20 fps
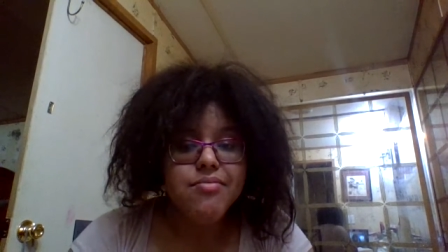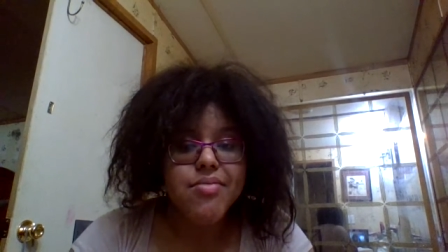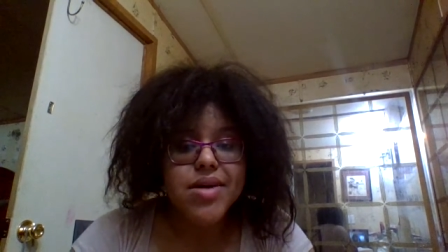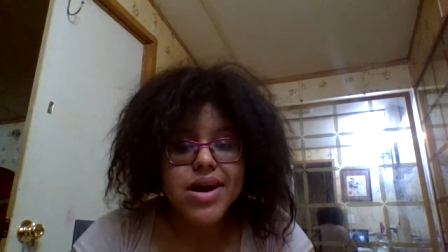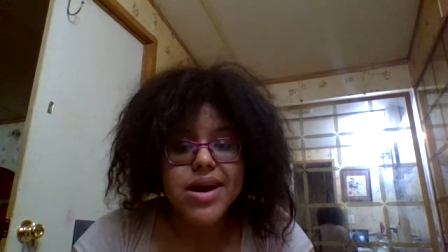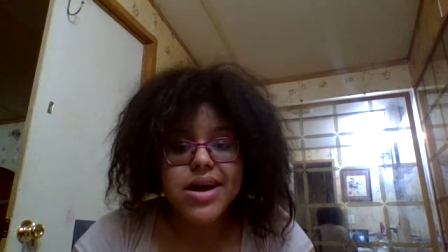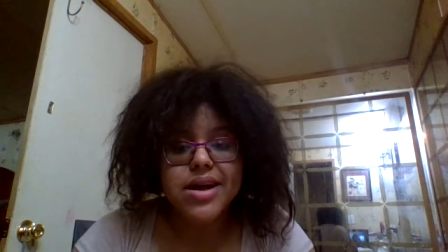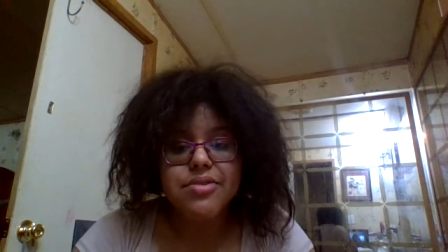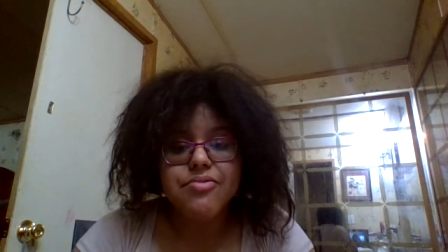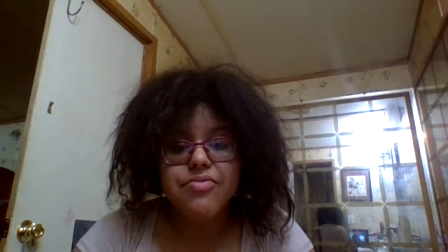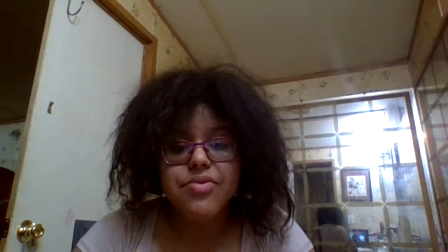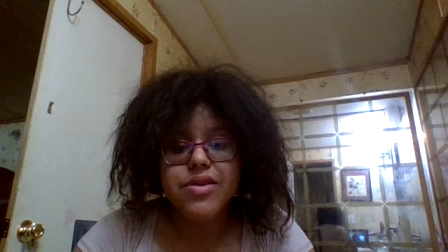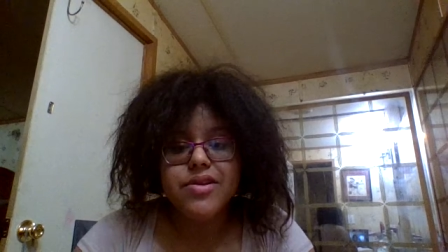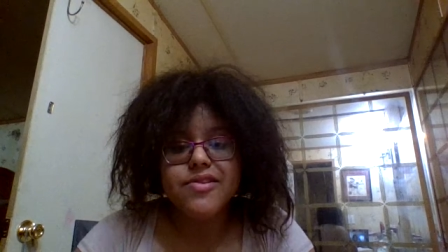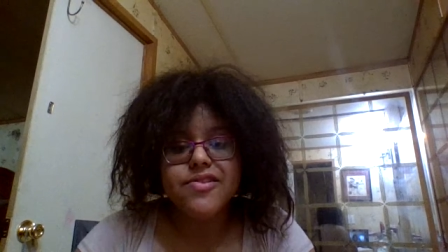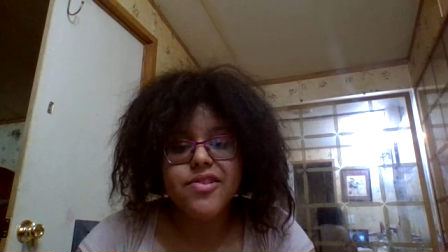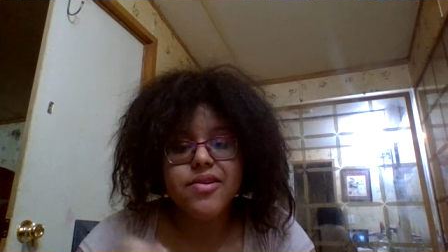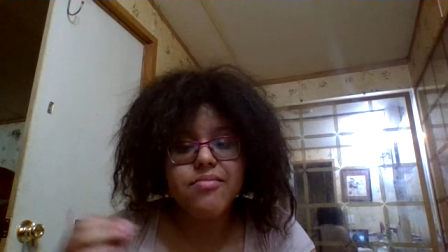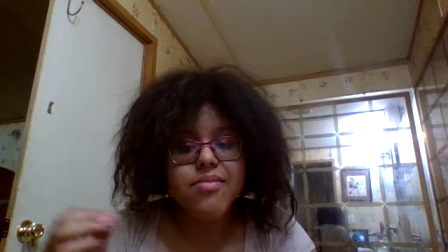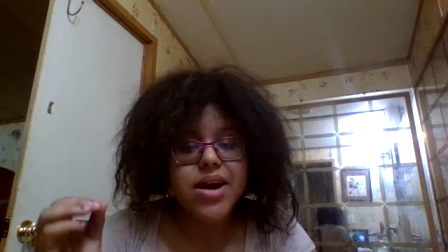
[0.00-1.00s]
But in
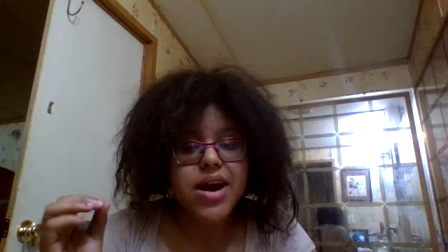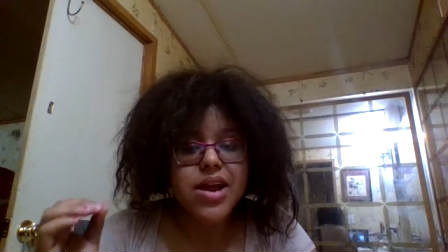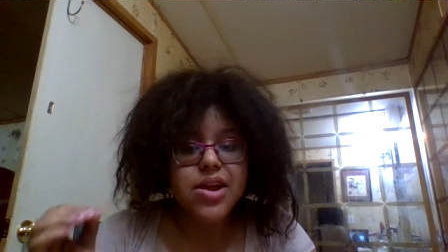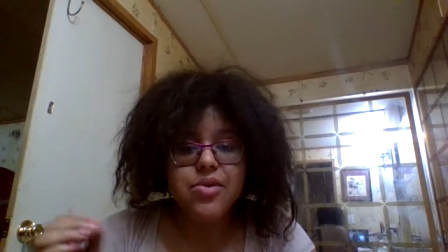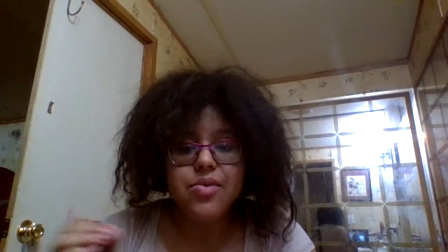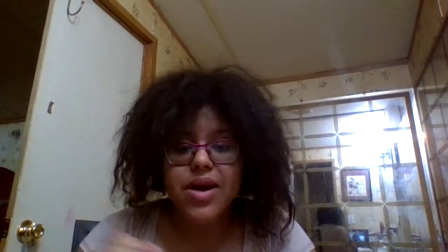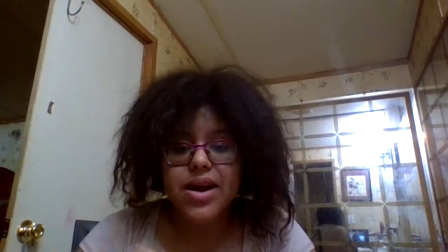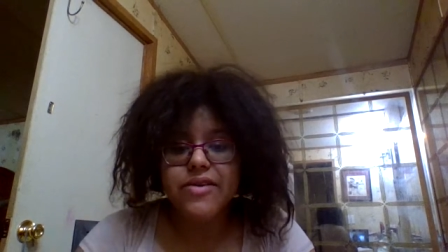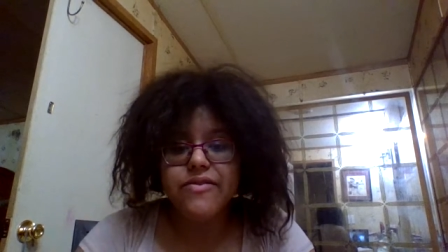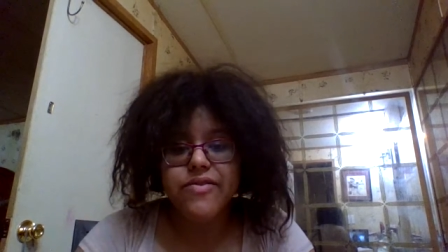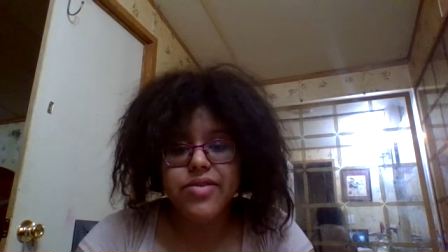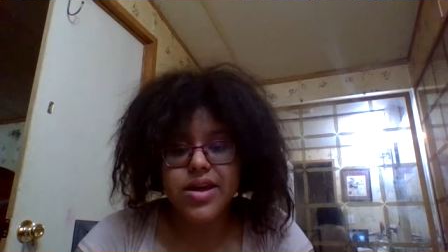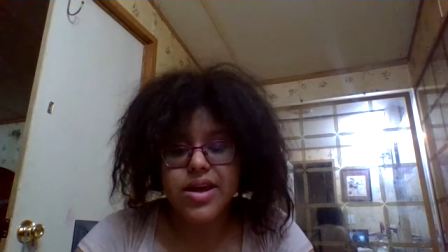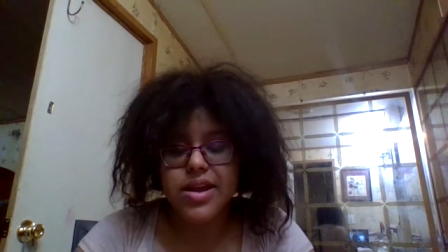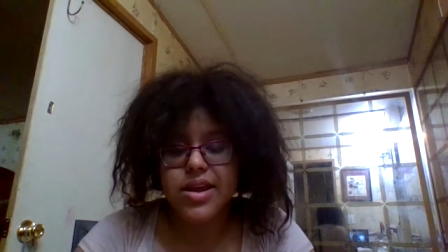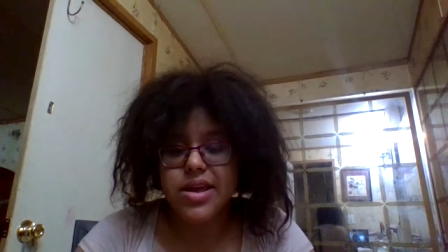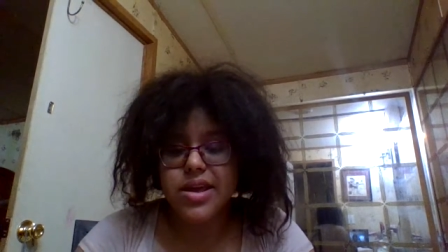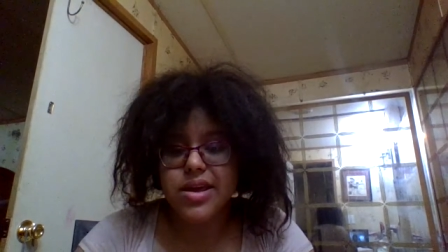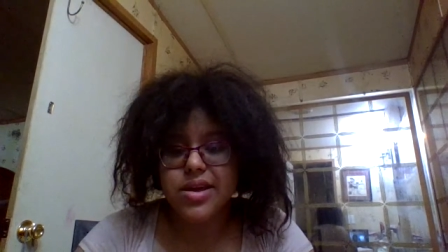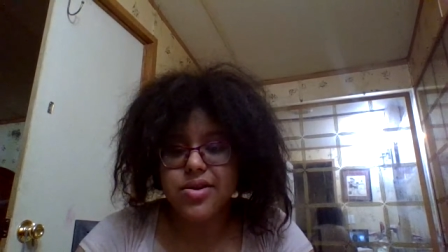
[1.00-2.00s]
some kind of way, I feel
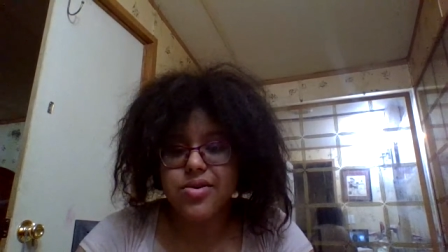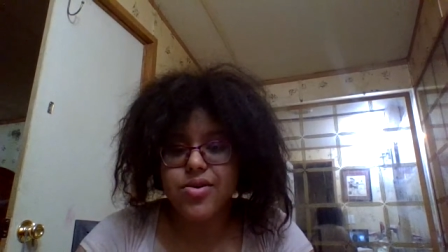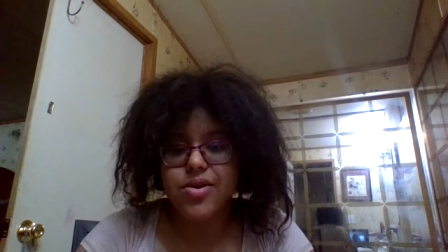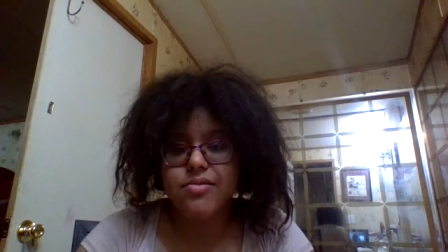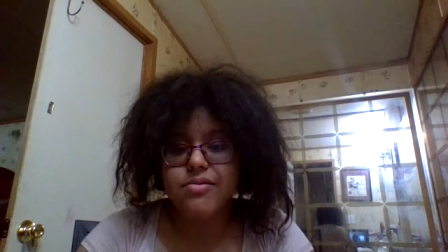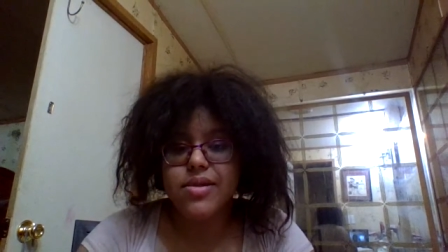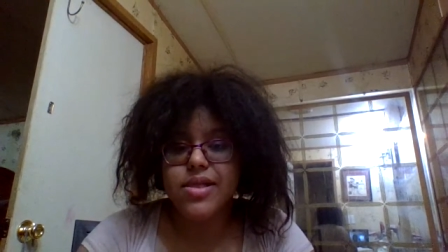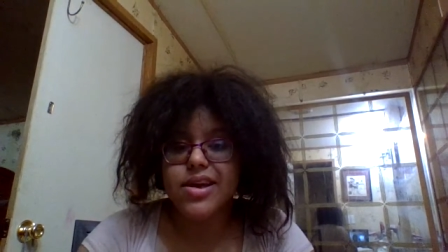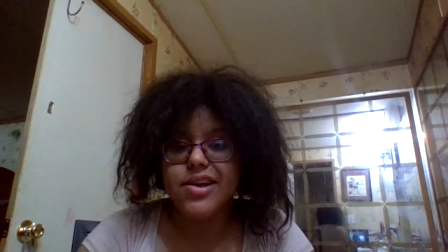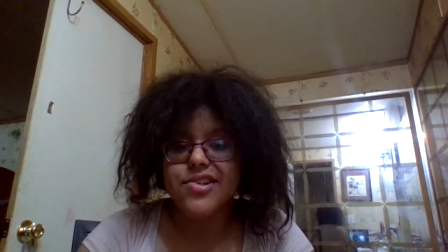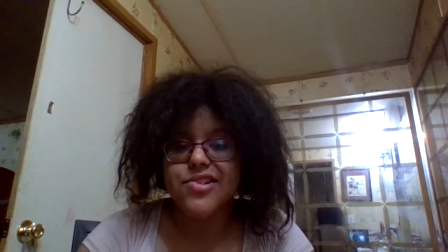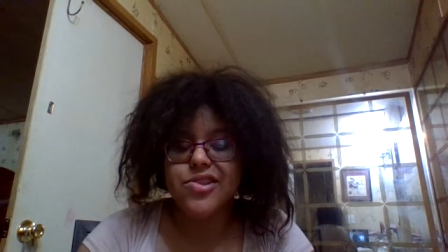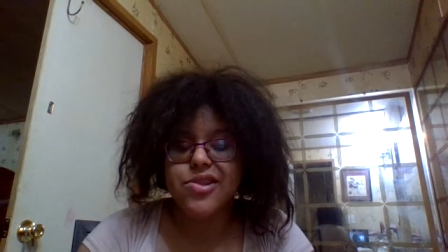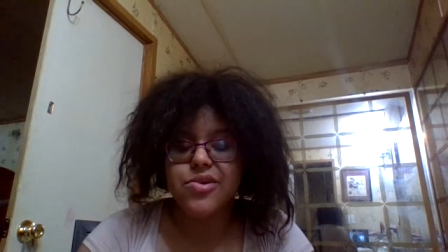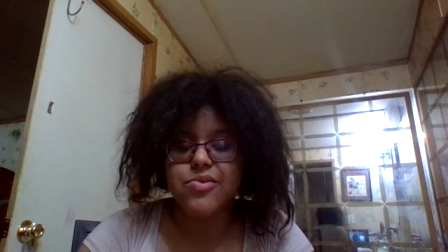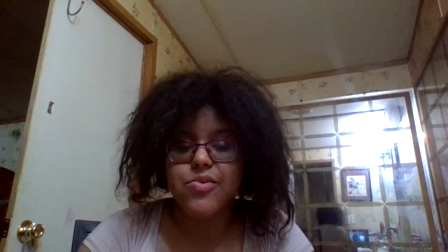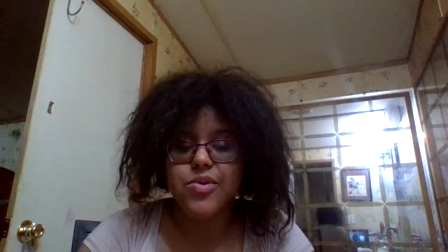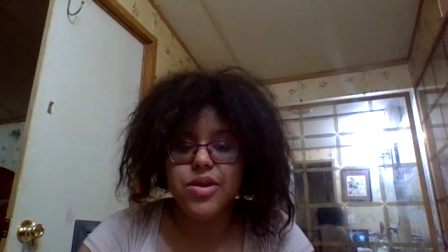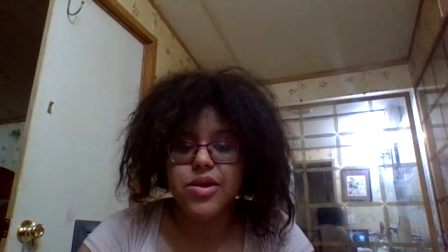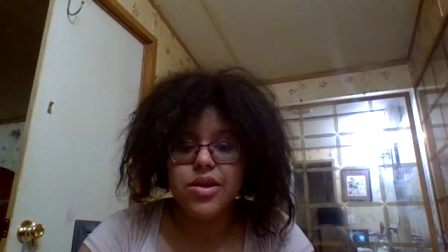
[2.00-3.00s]
like they're in correlation
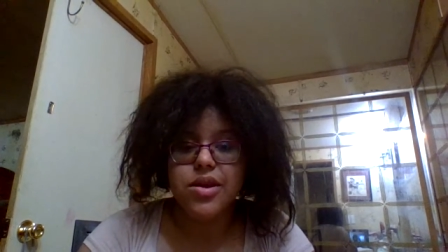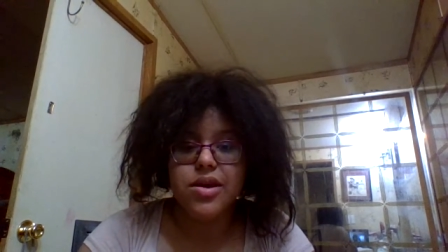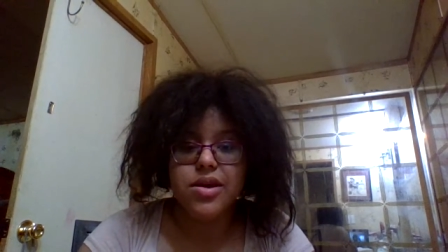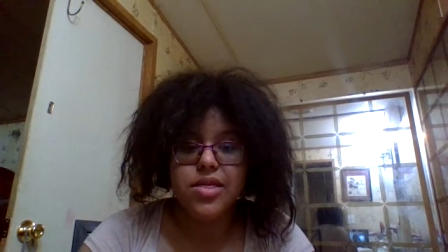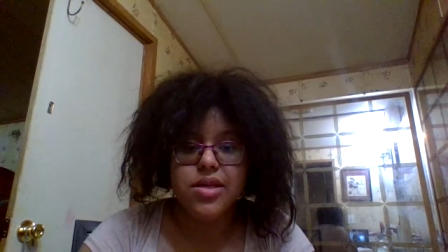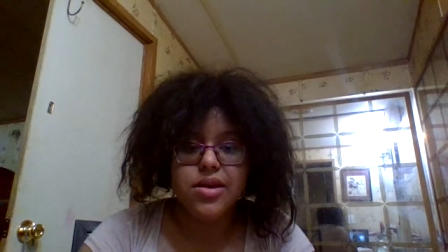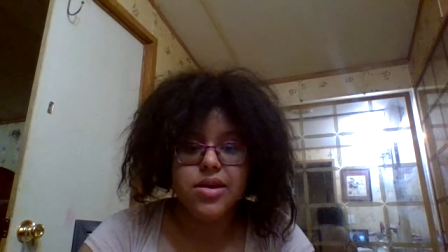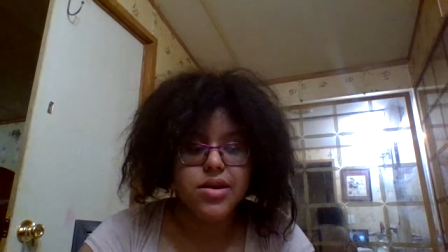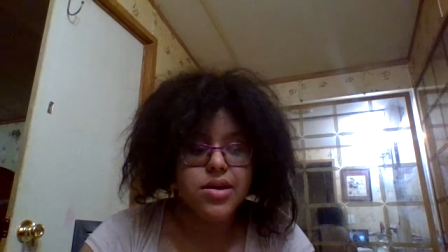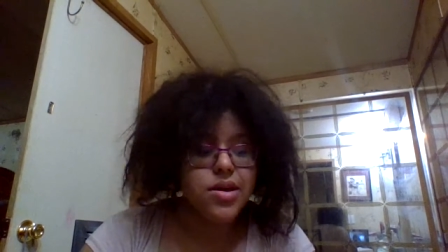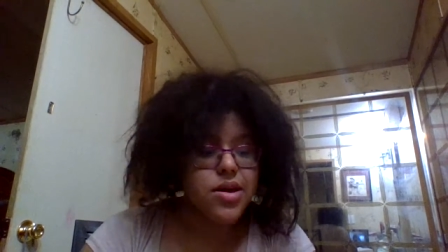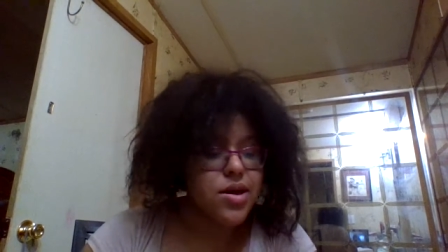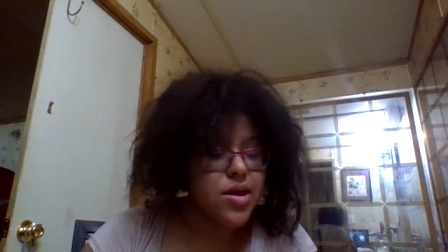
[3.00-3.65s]
to one another.